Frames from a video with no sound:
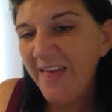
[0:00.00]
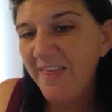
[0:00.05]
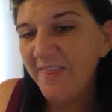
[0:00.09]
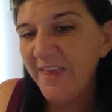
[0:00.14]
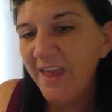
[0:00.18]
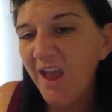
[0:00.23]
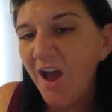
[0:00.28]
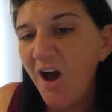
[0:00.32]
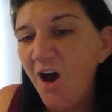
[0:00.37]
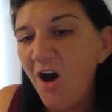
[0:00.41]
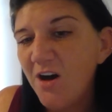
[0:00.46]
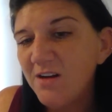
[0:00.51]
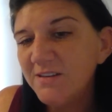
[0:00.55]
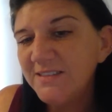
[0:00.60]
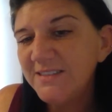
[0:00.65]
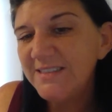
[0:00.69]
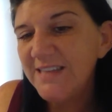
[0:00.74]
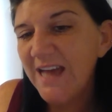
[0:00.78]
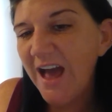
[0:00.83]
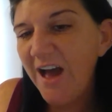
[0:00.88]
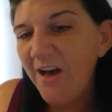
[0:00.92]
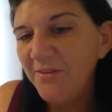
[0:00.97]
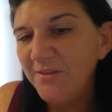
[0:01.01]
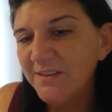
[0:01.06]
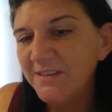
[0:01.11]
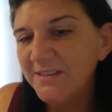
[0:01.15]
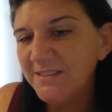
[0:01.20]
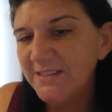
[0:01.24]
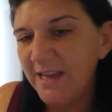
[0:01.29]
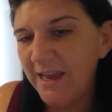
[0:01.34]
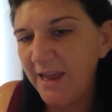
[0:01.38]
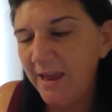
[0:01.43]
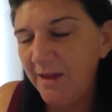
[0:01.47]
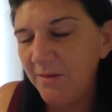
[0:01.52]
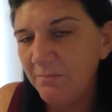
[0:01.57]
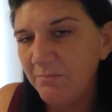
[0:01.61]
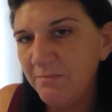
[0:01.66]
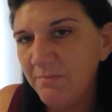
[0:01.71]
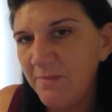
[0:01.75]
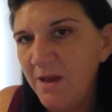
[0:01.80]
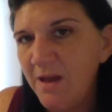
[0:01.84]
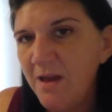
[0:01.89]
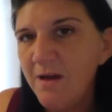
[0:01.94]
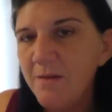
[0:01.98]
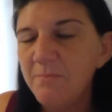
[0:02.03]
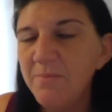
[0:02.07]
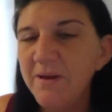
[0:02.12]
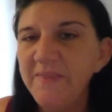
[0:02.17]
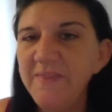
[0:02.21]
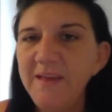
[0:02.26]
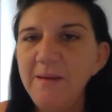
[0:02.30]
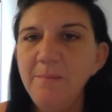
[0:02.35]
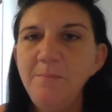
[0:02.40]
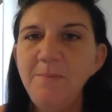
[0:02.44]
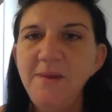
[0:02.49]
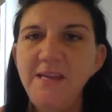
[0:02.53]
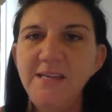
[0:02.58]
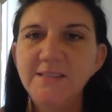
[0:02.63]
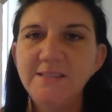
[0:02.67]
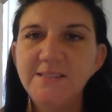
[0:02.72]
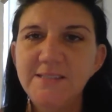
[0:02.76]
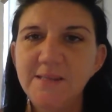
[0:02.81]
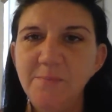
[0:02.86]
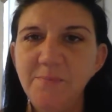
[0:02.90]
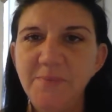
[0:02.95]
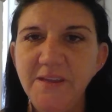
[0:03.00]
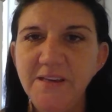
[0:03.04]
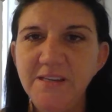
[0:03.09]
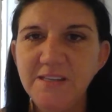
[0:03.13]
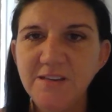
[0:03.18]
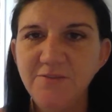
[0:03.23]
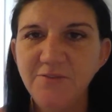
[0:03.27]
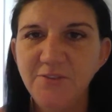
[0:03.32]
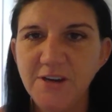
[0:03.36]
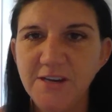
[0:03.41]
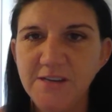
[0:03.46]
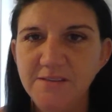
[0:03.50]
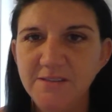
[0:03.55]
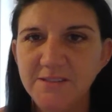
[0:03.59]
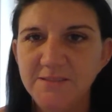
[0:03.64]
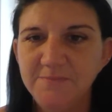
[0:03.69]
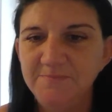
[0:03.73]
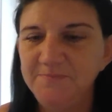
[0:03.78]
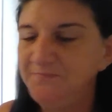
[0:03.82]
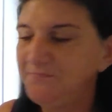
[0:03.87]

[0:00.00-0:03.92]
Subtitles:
They all sound the same, but they mean something different.